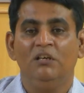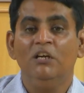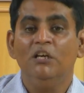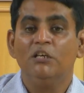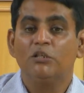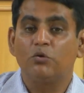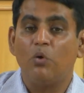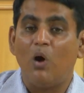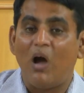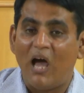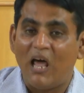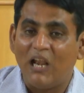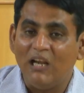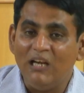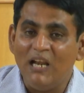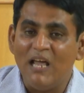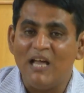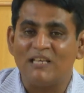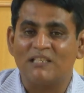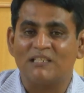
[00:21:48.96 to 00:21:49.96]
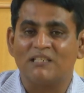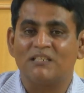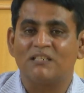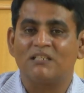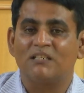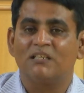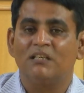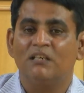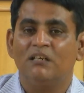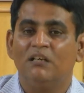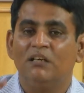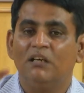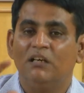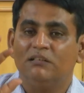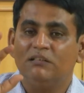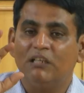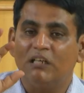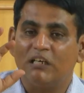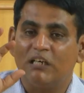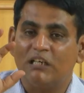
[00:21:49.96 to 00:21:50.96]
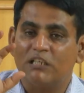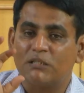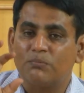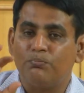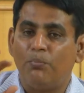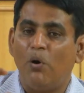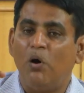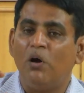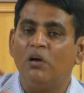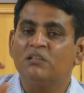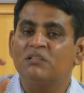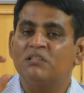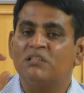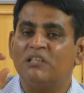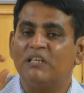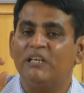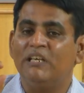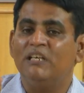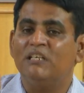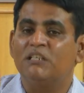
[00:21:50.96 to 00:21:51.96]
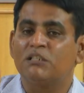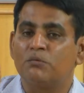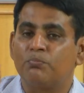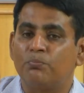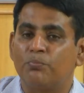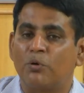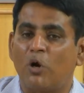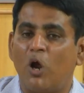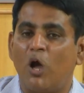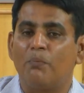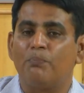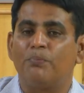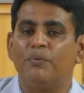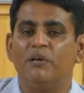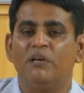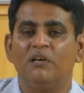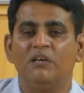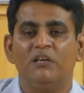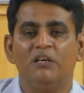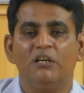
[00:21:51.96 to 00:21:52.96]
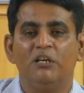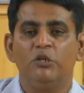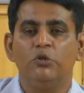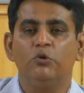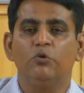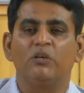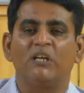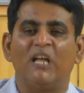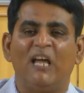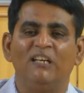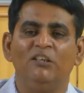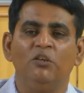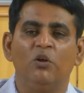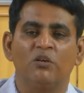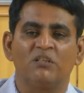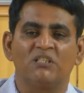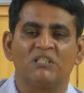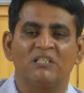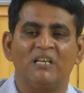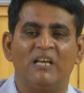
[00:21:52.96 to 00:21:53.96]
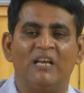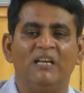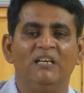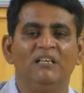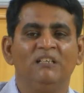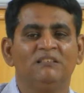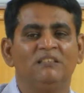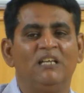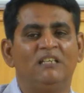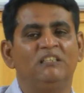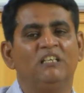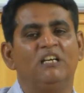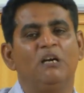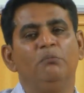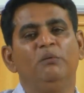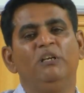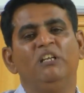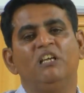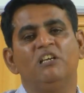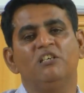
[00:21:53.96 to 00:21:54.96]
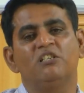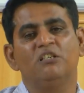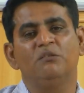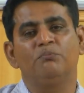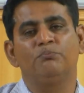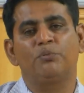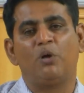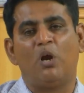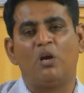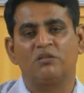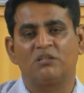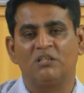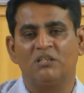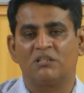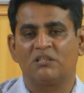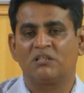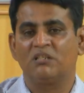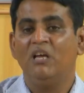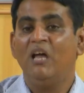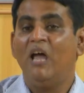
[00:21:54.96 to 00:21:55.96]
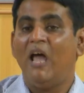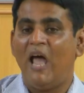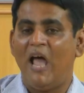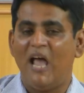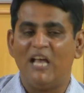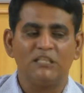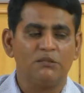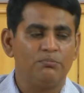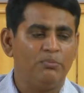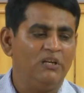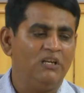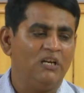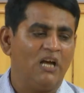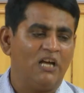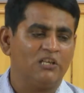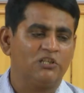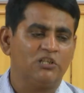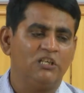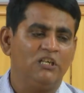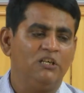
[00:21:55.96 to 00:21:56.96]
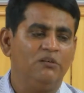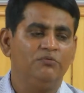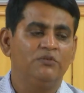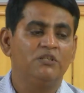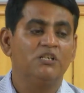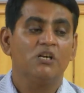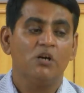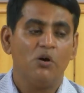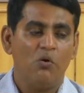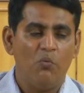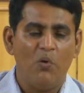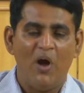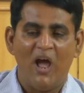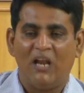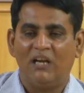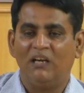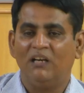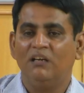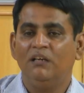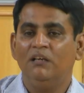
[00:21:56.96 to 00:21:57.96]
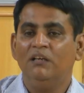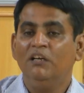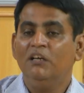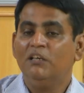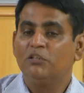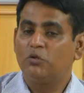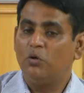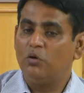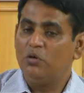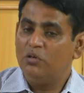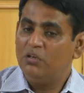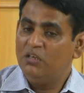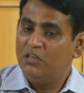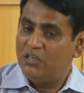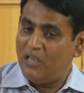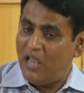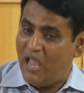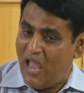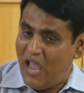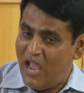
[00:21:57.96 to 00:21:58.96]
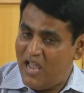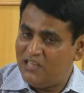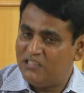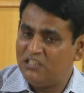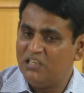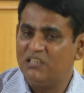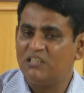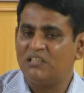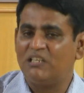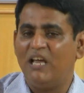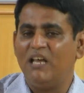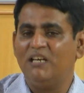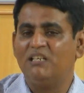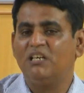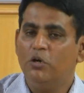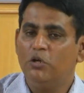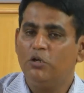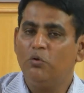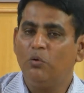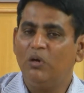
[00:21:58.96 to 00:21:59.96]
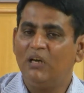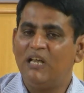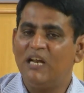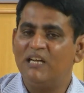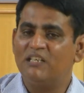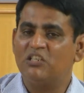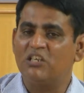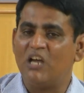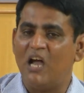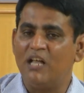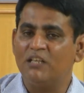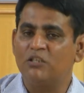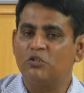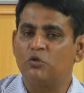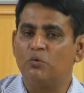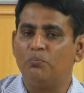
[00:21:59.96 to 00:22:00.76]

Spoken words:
So unless the response is proper, you cannot say that the communication process has been achieved well. So as I said, you will get chance to